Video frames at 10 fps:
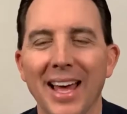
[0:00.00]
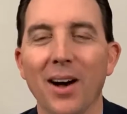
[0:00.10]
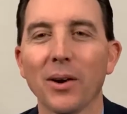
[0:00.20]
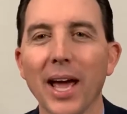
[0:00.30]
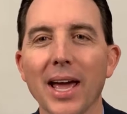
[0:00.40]

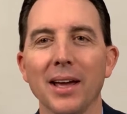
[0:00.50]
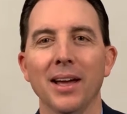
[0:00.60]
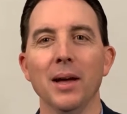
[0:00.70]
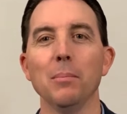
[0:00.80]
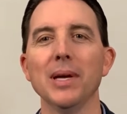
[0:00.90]
Okay,
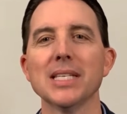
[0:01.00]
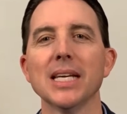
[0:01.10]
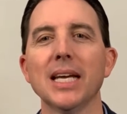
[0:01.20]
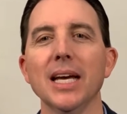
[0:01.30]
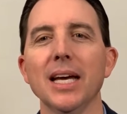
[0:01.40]

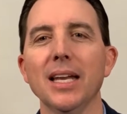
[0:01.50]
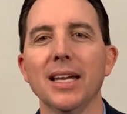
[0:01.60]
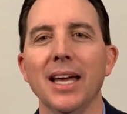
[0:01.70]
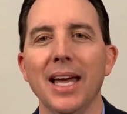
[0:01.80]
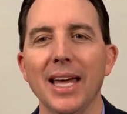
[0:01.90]
BusyKid
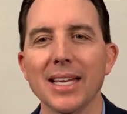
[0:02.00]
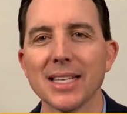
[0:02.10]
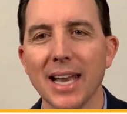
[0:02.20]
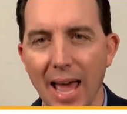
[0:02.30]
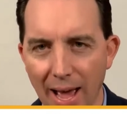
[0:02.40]
is
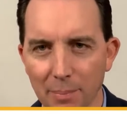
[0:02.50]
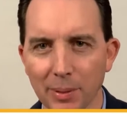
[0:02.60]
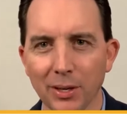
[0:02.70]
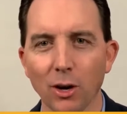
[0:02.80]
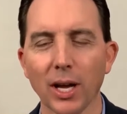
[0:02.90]
an app,
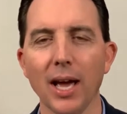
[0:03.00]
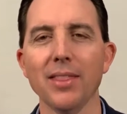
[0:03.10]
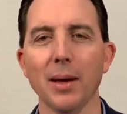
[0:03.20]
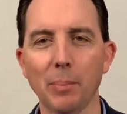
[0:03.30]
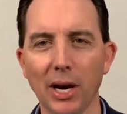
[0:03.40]
okay,
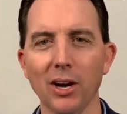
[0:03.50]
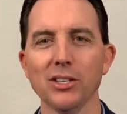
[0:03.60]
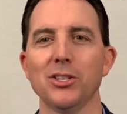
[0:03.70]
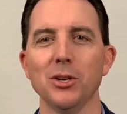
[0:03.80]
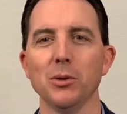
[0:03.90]
that
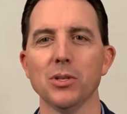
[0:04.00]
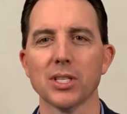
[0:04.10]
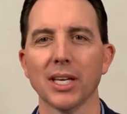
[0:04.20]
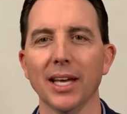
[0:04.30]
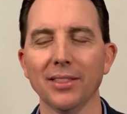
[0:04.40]
parents use
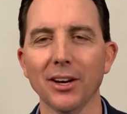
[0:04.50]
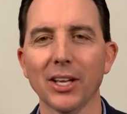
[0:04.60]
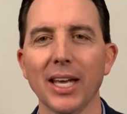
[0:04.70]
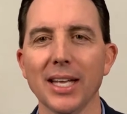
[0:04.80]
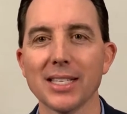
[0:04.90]
to get their
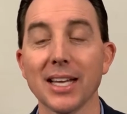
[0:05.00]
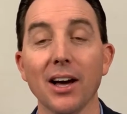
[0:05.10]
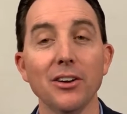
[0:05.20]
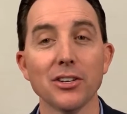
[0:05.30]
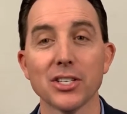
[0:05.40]
kids to
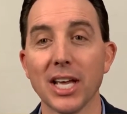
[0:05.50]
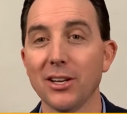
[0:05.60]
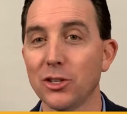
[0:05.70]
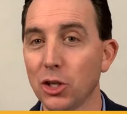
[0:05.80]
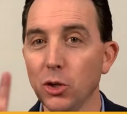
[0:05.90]
understand
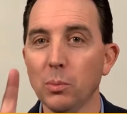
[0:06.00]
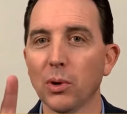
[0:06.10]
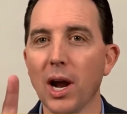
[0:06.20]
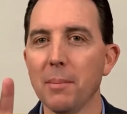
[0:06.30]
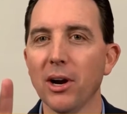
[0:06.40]
two
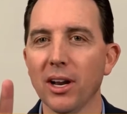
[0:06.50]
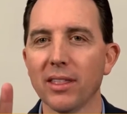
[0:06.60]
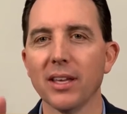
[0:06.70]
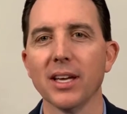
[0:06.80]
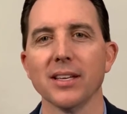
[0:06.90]
primary
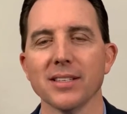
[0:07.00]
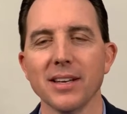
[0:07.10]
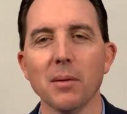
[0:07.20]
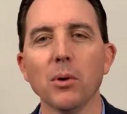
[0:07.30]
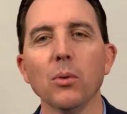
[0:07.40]
things.
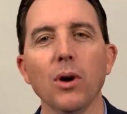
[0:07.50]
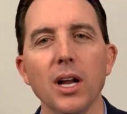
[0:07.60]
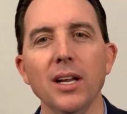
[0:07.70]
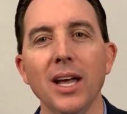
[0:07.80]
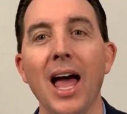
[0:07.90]
Number
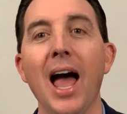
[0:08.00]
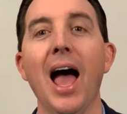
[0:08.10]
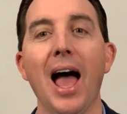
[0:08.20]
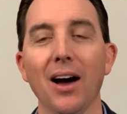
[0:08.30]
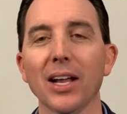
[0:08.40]
one,
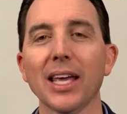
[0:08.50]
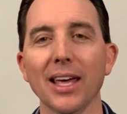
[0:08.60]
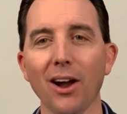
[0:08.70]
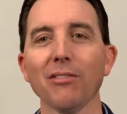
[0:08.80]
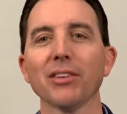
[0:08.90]
how to get
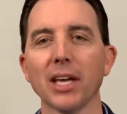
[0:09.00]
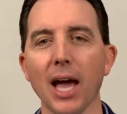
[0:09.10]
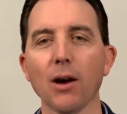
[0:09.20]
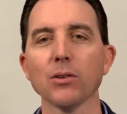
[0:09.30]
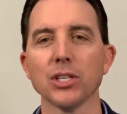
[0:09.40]
off the
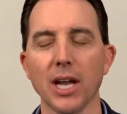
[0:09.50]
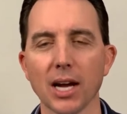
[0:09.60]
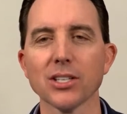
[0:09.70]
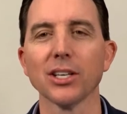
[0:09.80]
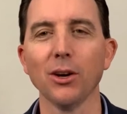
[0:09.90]
couch and
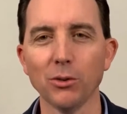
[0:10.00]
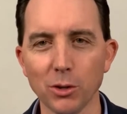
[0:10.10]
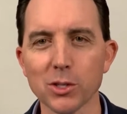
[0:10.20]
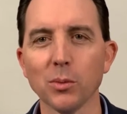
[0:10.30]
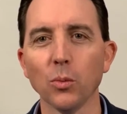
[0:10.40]
actually go do
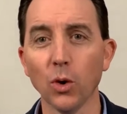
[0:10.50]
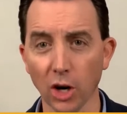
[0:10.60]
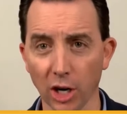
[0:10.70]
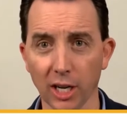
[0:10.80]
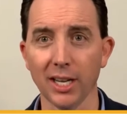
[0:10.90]
some
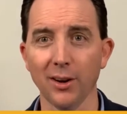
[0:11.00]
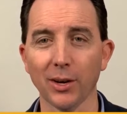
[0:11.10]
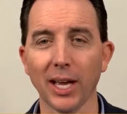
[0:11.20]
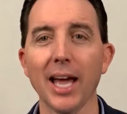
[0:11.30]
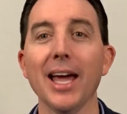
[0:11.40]
work,
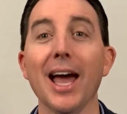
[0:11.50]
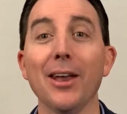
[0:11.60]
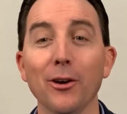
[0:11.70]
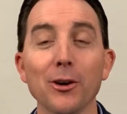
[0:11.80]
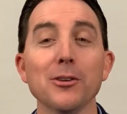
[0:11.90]
okay, and
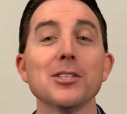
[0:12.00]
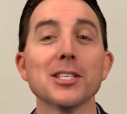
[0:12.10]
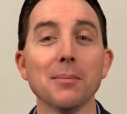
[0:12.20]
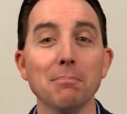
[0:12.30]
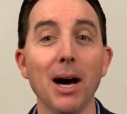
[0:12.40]
earn
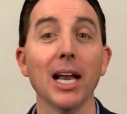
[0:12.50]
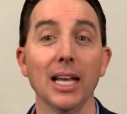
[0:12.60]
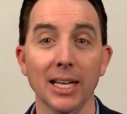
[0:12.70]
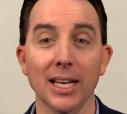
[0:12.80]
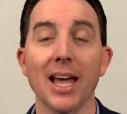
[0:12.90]
some money.
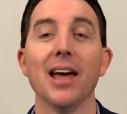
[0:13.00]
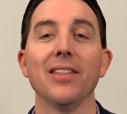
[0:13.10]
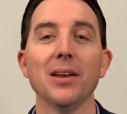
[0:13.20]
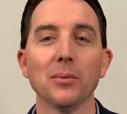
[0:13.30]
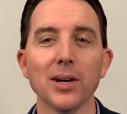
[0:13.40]
And
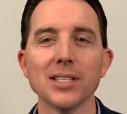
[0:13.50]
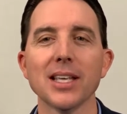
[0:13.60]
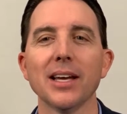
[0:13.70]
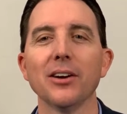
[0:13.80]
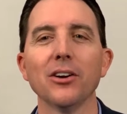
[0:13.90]
then once
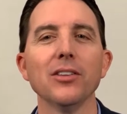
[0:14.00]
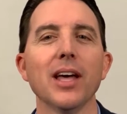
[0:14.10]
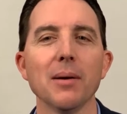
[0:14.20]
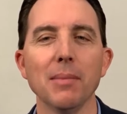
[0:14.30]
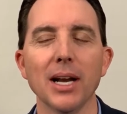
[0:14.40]
they earn
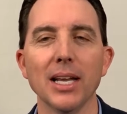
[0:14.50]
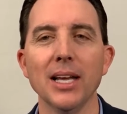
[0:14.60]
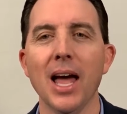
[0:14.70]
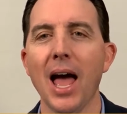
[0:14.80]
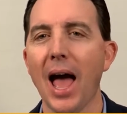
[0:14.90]
that money,
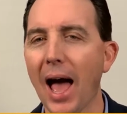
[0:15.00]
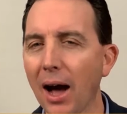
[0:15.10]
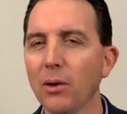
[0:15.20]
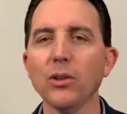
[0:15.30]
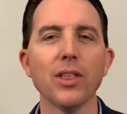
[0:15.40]

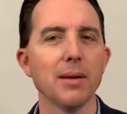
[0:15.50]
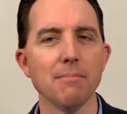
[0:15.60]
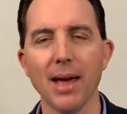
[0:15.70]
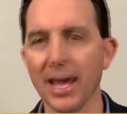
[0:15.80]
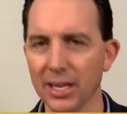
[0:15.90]
how do they
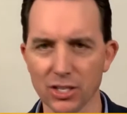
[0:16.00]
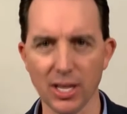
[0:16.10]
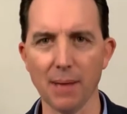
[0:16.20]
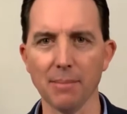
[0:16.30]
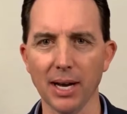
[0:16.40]
manage
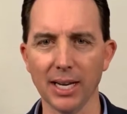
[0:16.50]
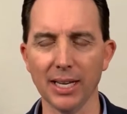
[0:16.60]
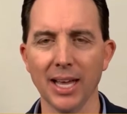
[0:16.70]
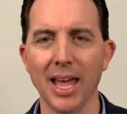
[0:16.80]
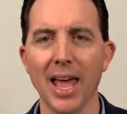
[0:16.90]
that money?
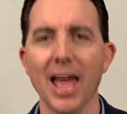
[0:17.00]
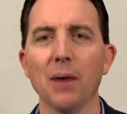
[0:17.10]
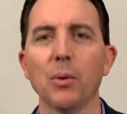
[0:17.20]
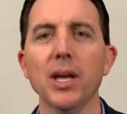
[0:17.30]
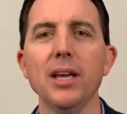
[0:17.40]

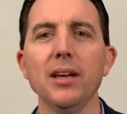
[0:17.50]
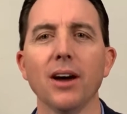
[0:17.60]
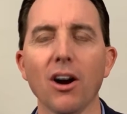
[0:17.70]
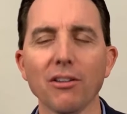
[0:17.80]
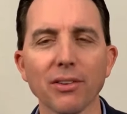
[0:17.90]
And
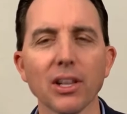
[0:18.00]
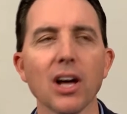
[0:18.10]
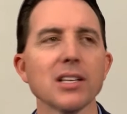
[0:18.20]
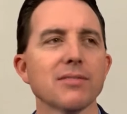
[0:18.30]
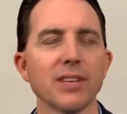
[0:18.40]
our
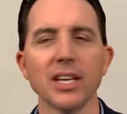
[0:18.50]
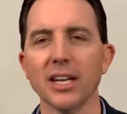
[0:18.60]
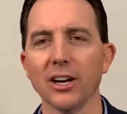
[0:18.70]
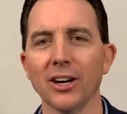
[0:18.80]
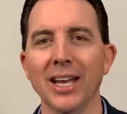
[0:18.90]
philosophy
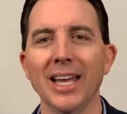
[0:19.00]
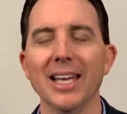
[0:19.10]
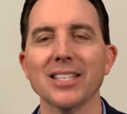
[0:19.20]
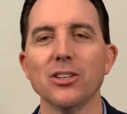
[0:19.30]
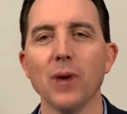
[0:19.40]
here
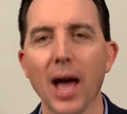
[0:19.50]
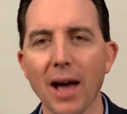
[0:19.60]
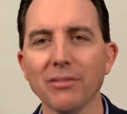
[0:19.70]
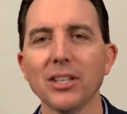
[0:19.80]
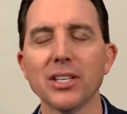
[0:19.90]
is you
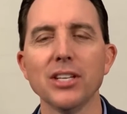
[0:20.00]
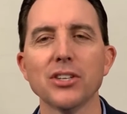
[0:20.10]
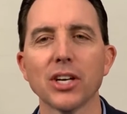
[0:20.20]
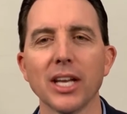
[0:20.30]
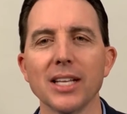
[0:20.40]
have to teach
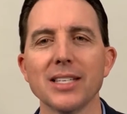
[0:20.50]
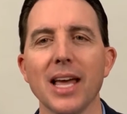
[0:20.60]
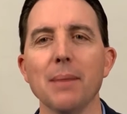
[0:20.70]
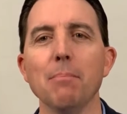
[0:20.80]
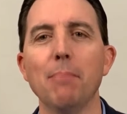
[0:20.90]
your kids
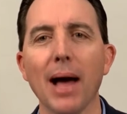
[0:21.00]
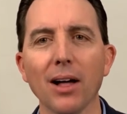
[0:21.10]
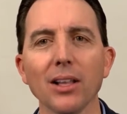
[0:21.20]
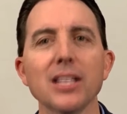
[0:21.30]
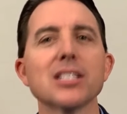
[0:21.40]
a
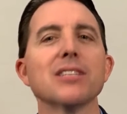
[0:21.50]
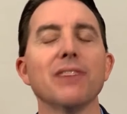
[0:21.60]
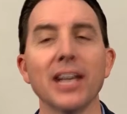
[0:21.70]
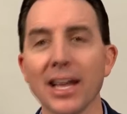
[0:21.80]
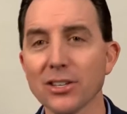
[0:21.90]
balanced
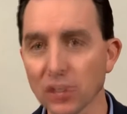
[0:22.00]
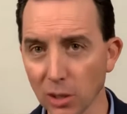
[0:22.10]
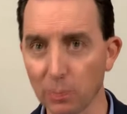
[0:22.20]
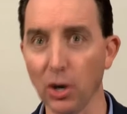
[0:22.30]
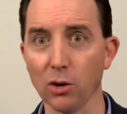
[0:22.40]
financial
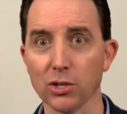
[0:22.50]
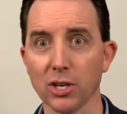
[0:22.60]
approach.